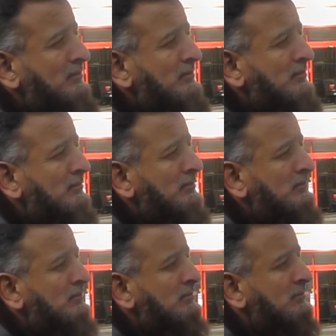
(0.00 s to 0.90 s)

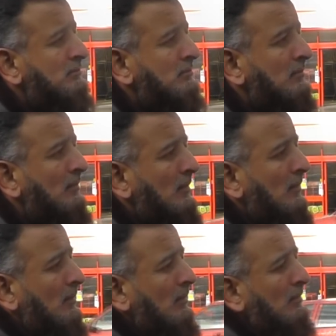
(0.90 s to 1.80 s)

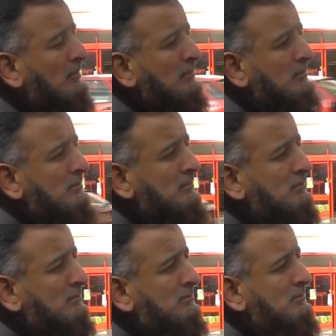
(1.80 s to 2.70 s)

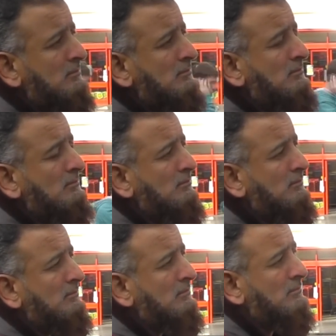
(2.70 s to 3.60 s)

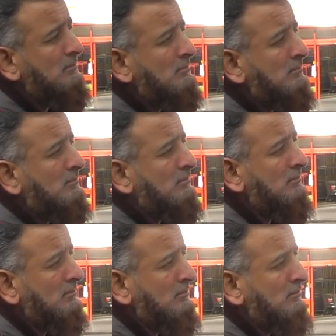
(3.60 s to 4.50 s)

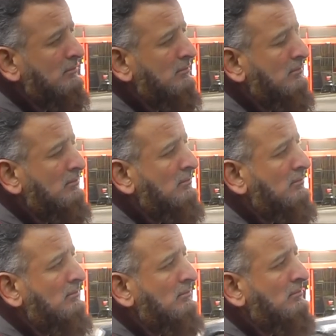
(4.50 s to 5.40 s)

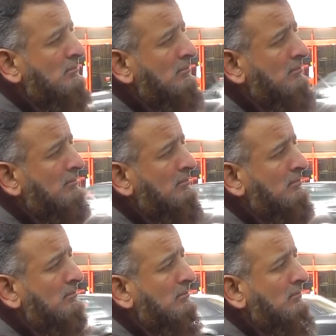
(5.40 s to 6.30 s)

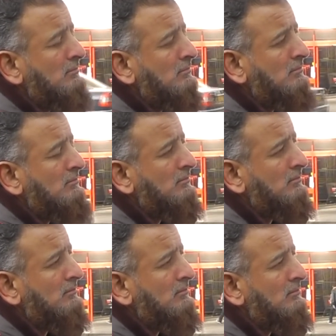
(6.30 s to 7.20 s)

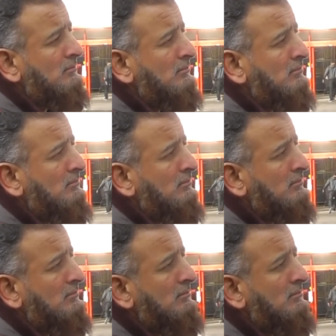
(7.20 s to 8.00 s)
No words are spoken by the person on screen.